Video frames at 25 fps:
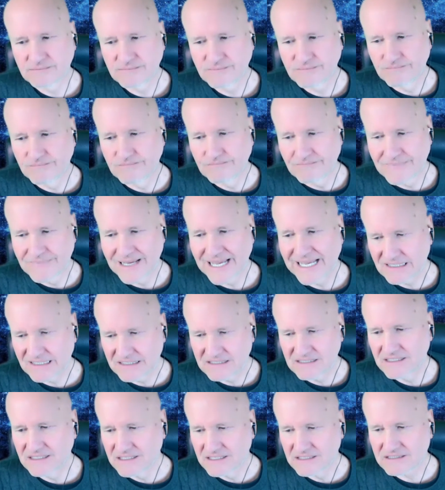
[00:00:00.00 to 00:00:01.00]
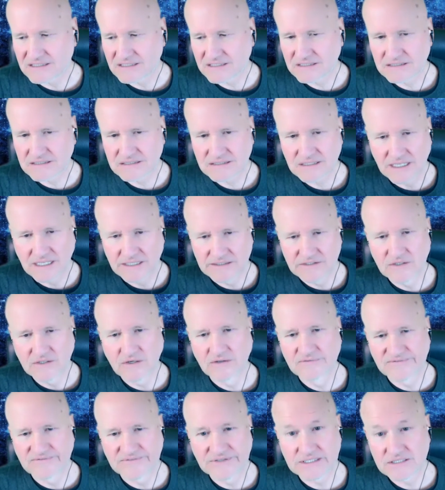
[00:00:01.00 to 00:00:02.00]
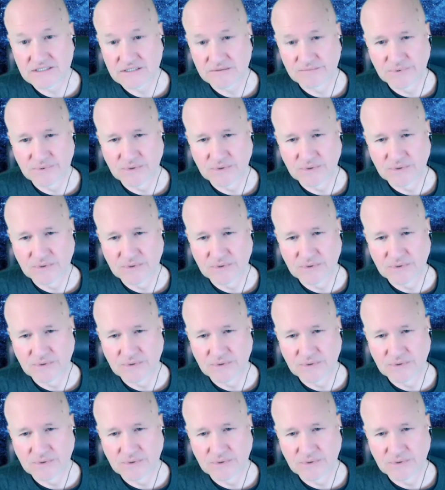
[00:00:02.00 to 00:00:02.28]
make this a nonfiction